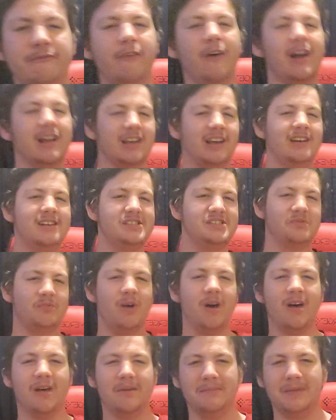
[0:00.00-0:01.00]
I
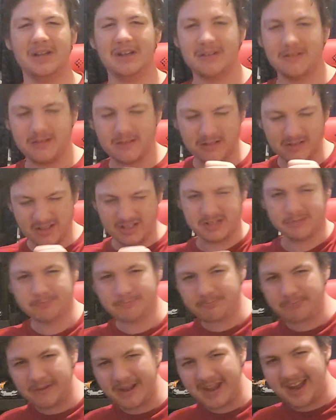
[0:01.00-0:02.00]
swallowed my
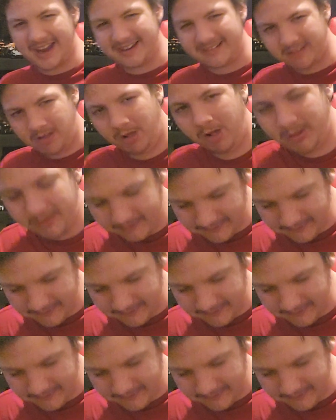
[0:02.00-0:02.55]
spit.